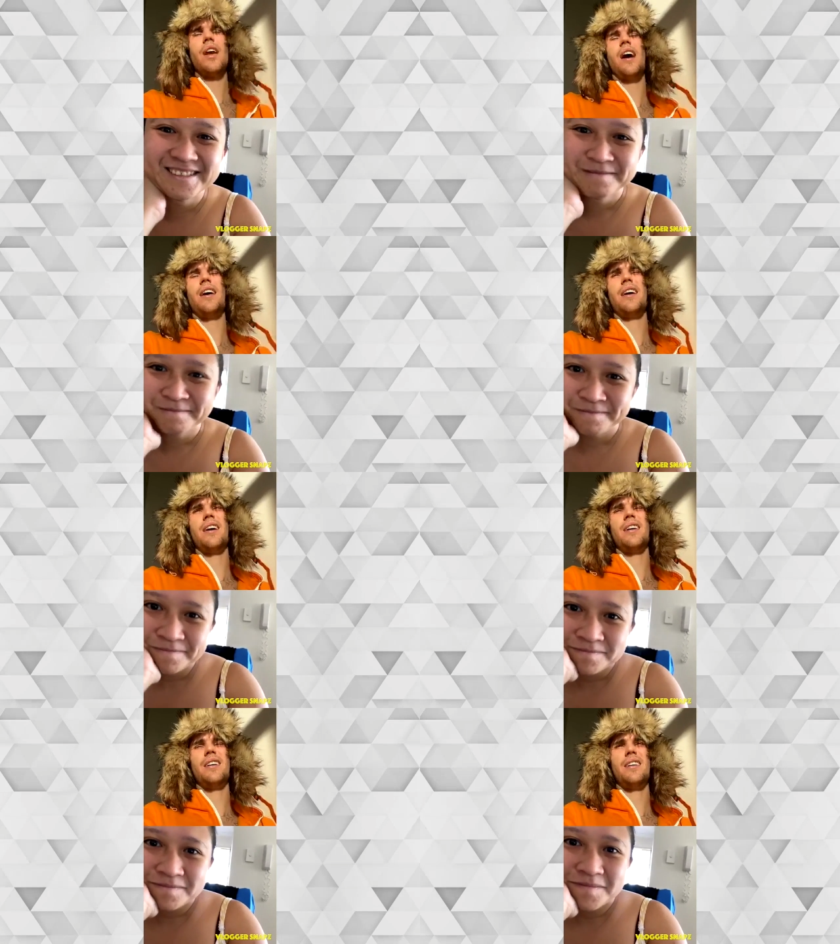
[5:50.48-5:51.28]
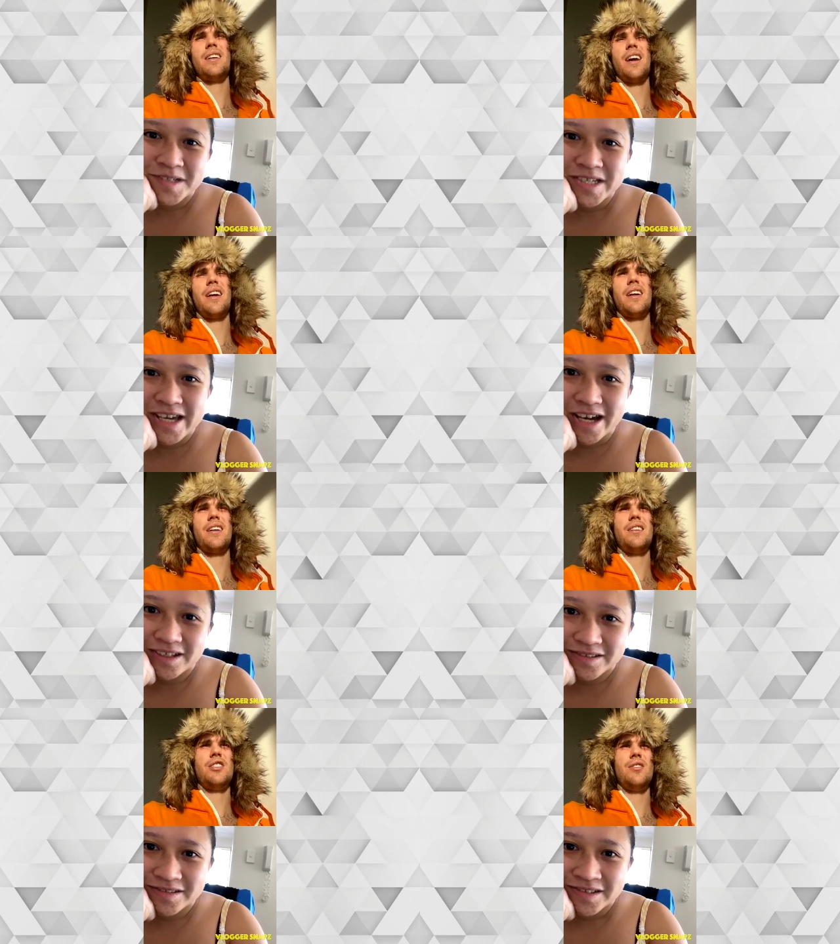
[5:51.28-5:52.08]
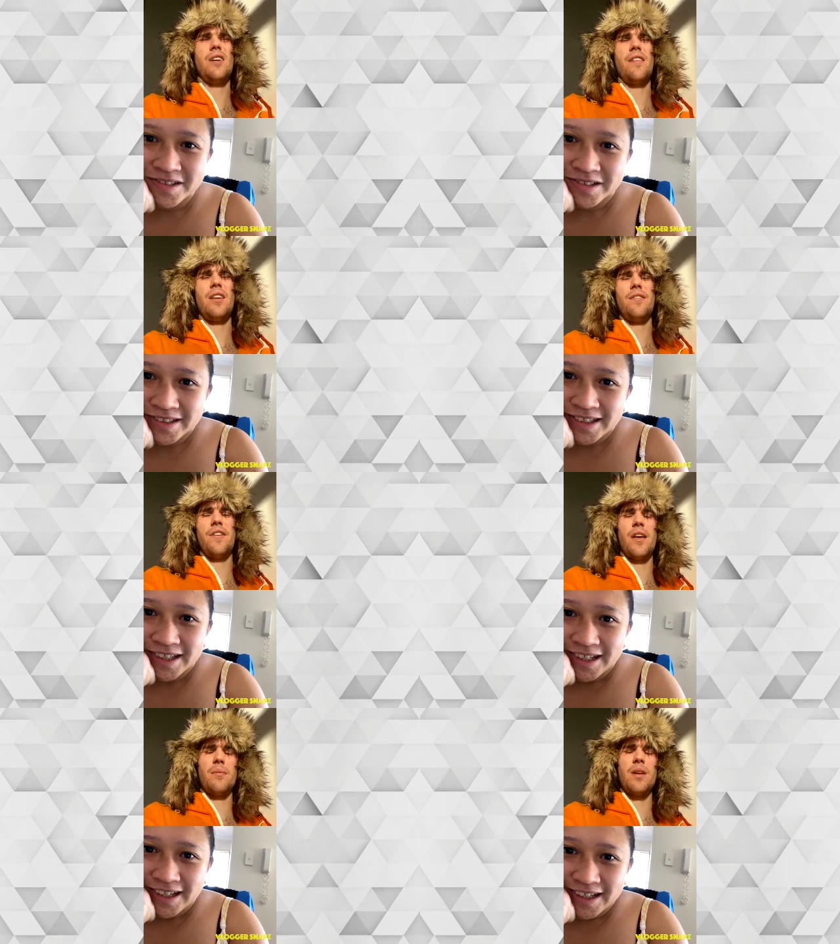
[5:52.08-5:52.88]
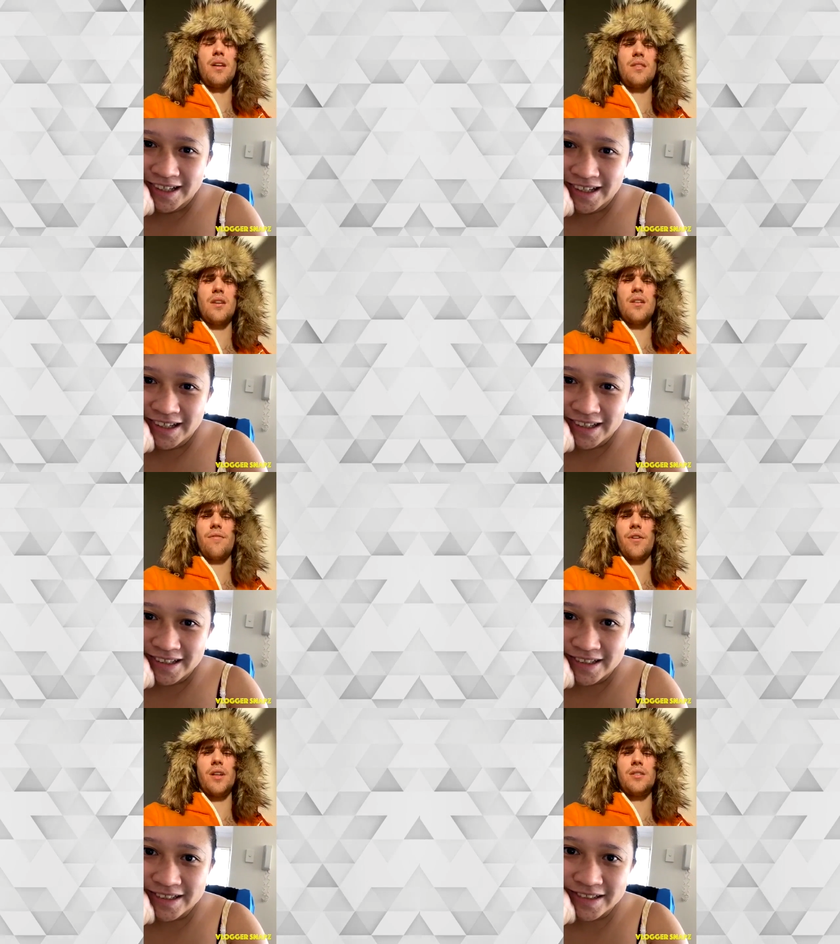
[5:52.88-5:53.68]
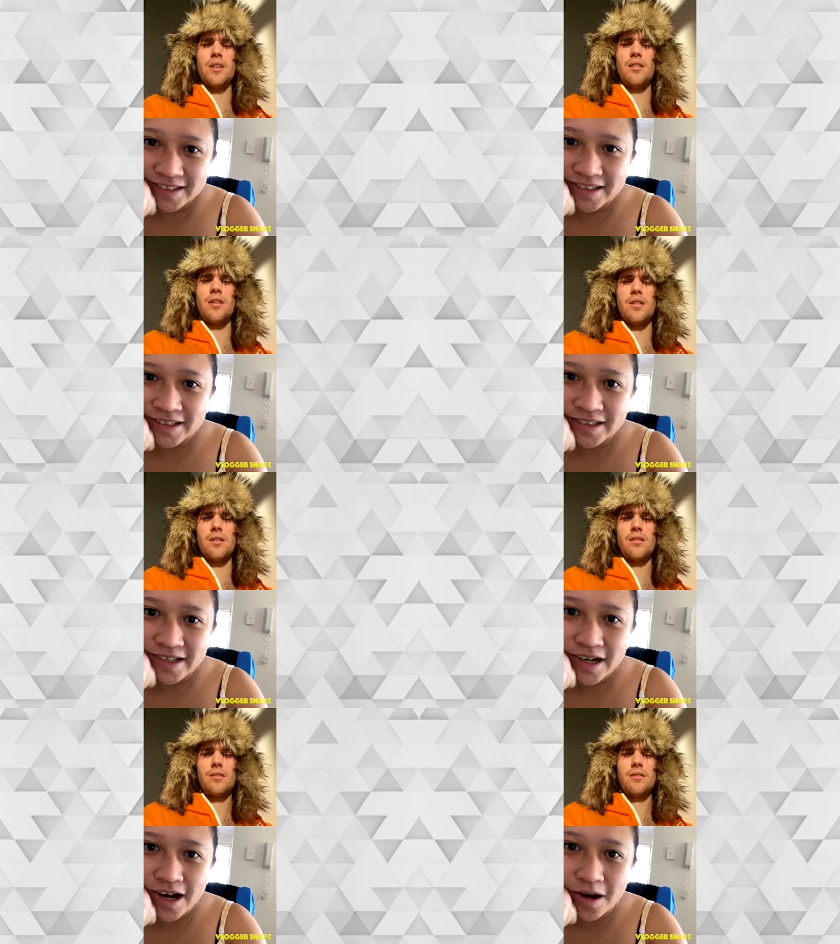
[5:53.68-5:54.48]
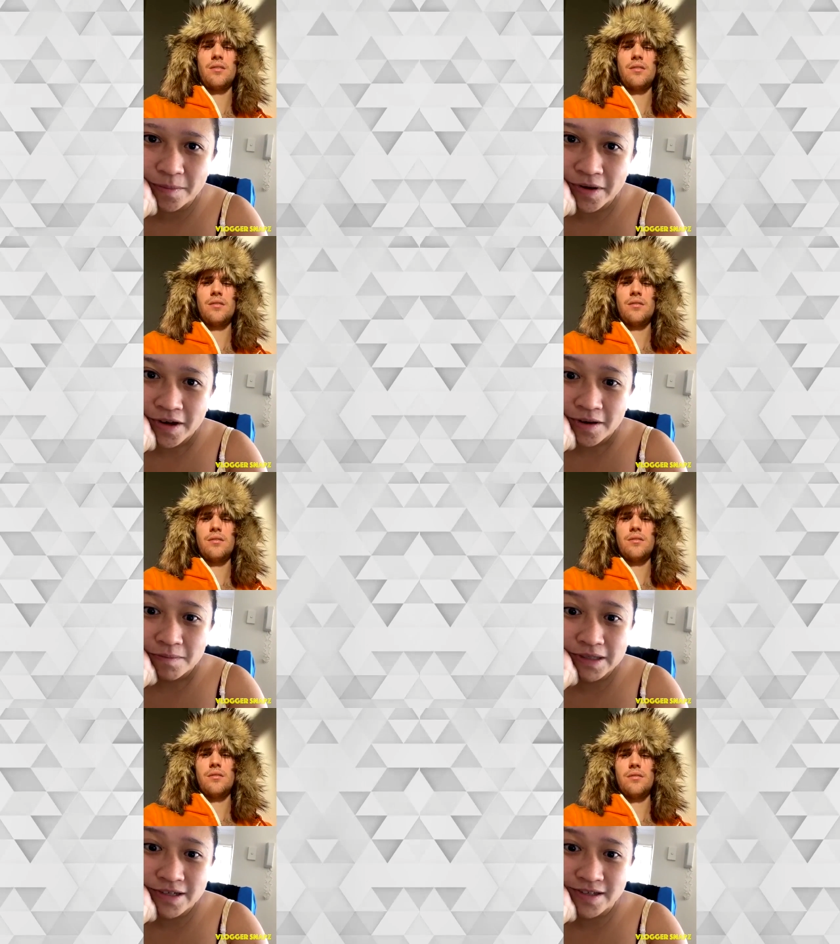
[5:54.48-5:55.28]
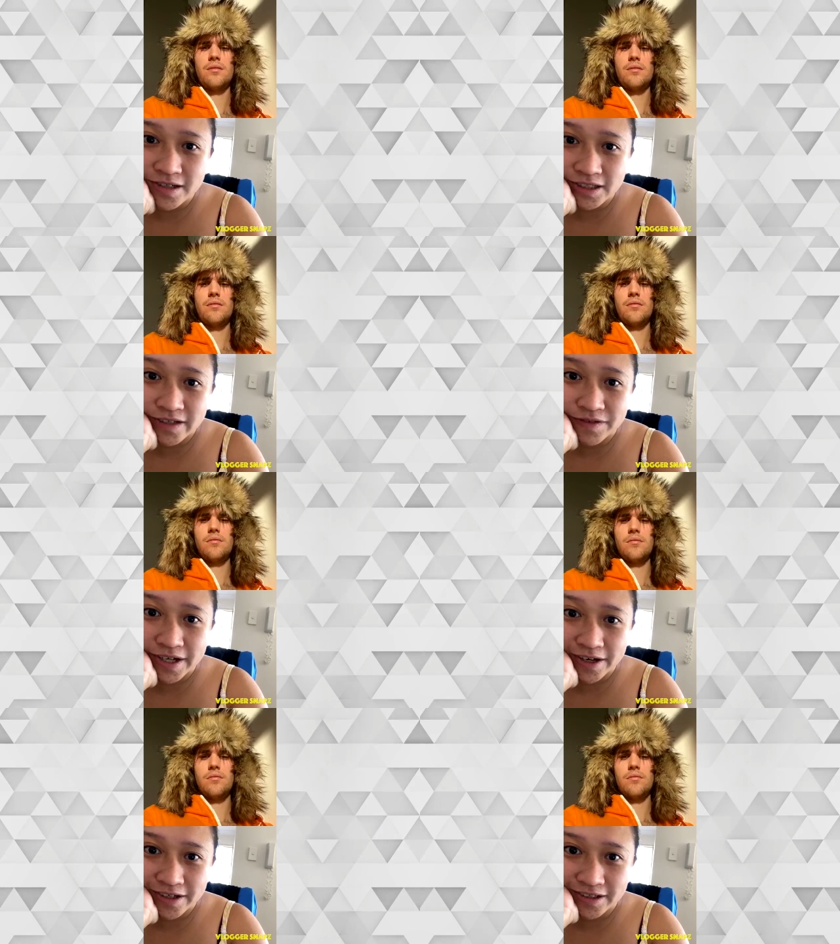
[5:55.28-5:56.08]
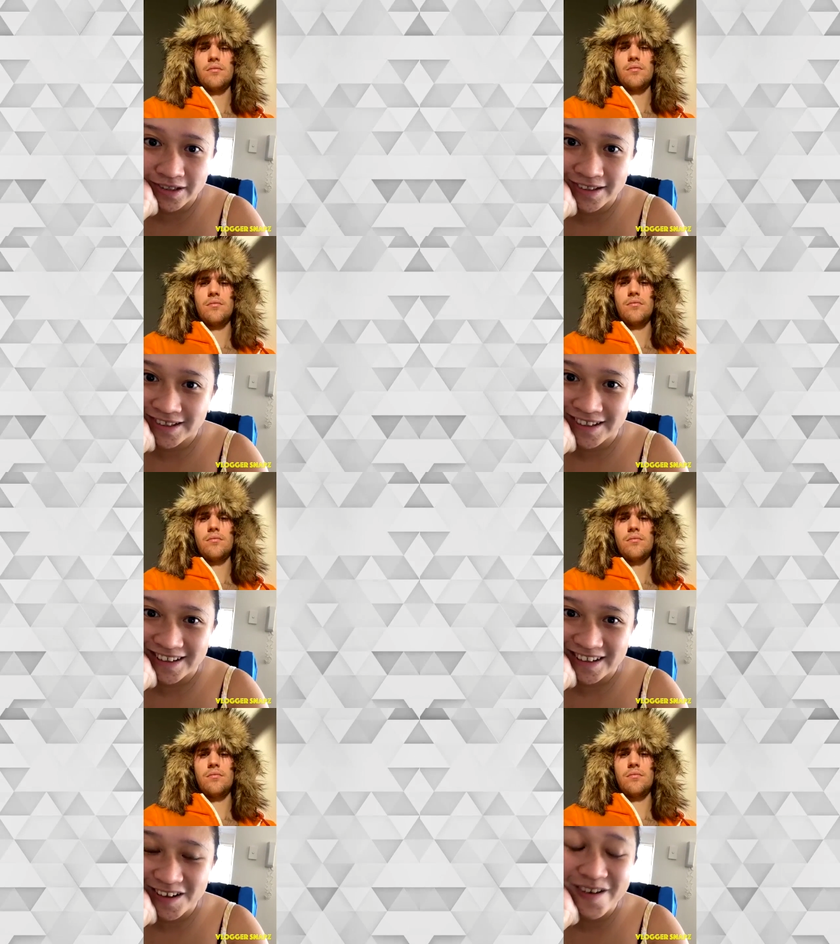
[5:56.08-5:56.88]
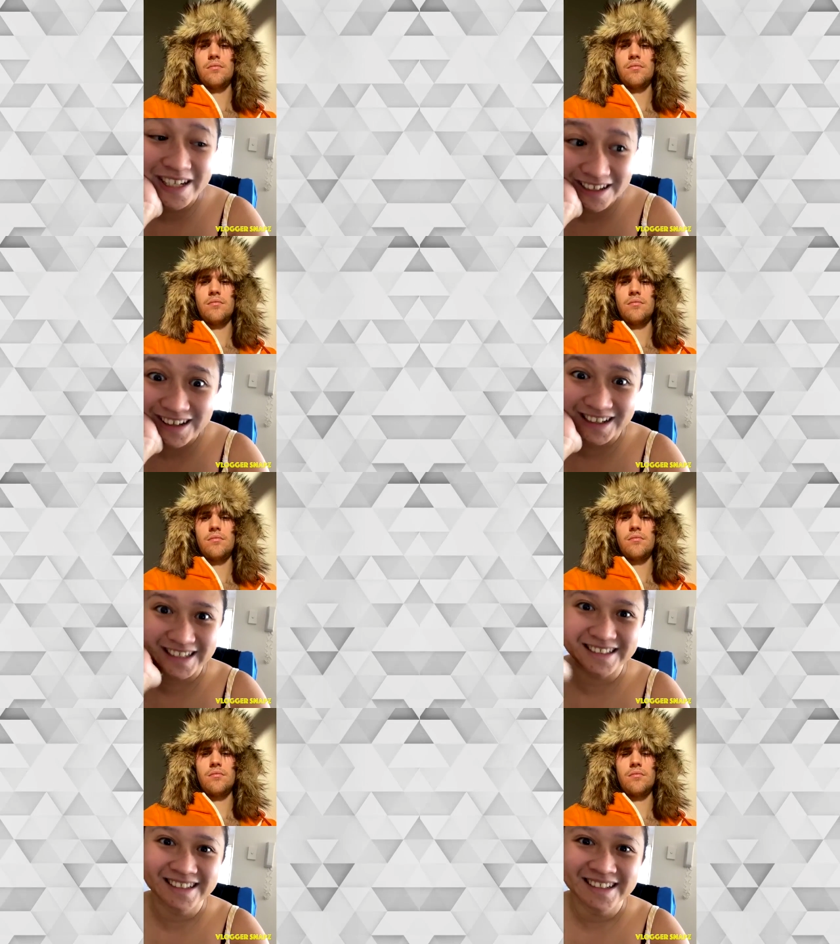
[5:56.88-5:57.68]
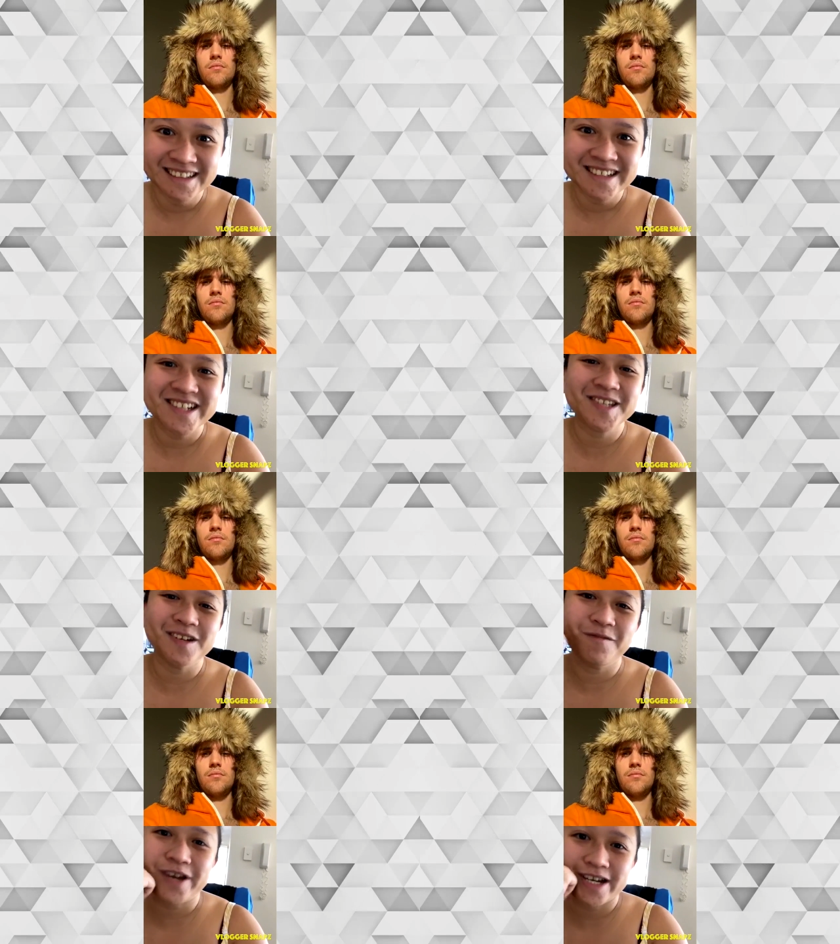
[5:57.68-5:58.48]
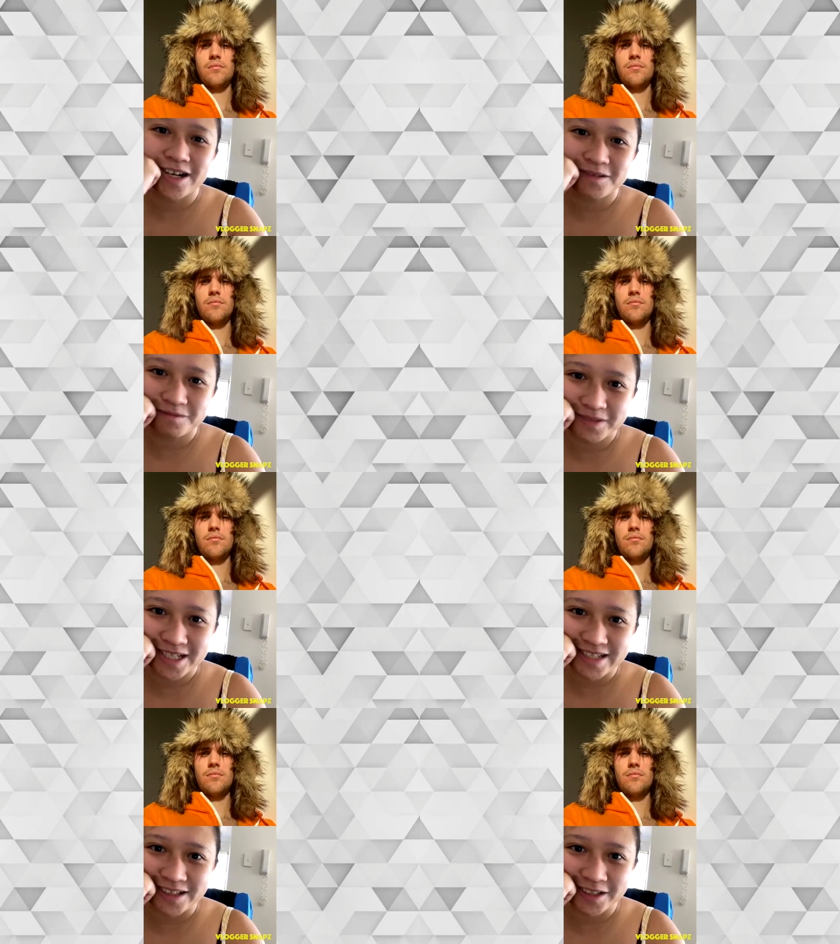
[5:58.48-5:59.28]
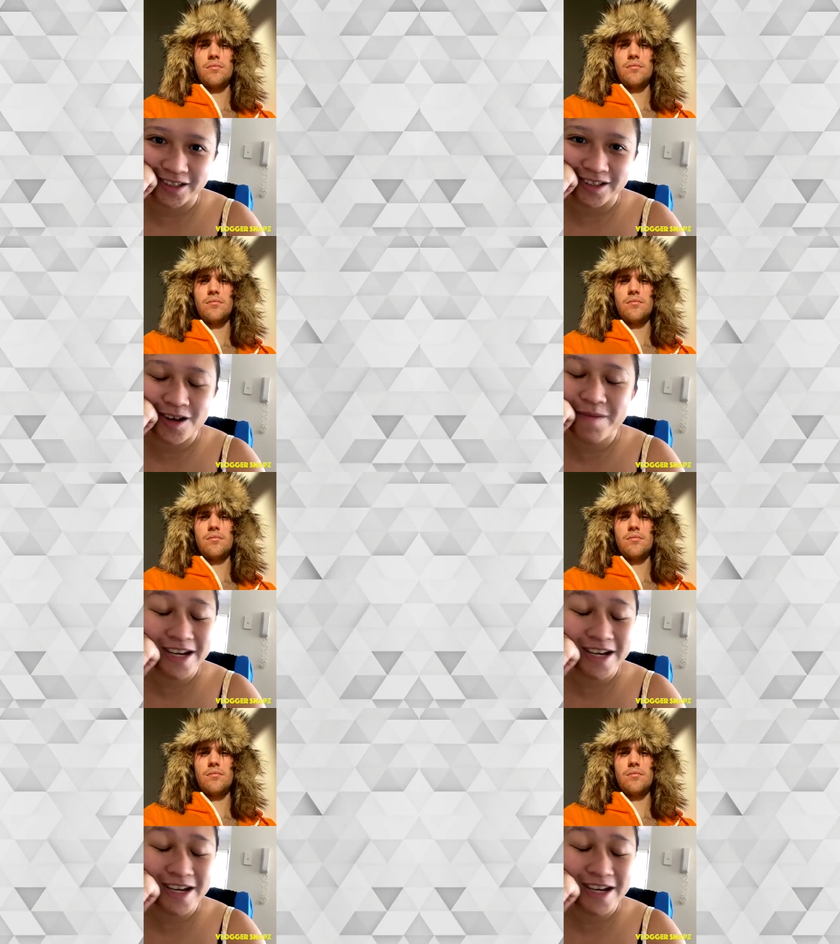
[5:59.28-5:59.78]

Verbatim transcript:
Speaker 1: Got you. Got yeah. You. Do you have any family out there or friends out there?
Speaker 2: Um, my sister lives here. Oh my god, she's gonna freak out when I tell her. Oh my